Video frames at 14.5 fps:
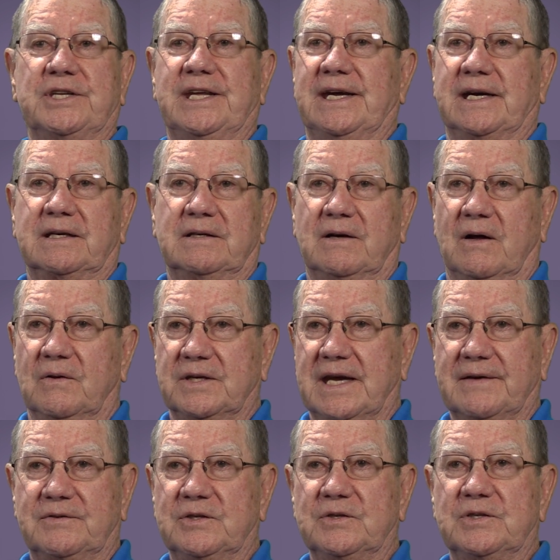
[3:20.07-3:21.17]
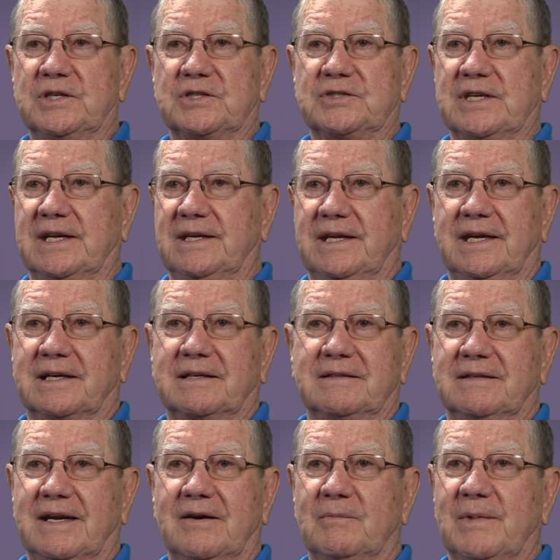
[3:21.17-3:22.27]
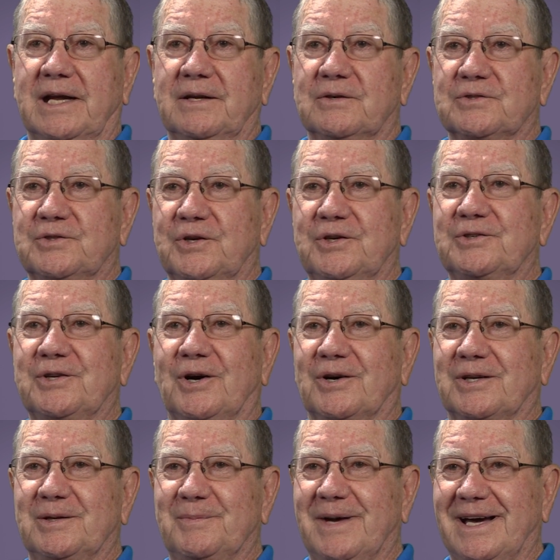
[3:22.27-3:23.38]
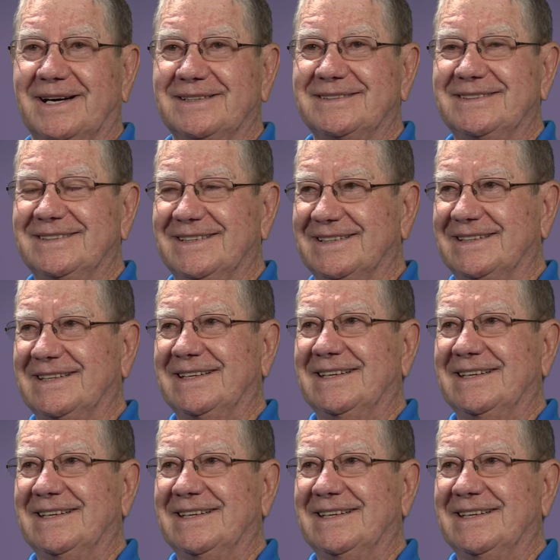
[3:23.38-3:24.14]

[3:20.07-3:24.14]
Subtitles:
Nick. All you have to do is just say Nick and everybody knows who you're talking about. And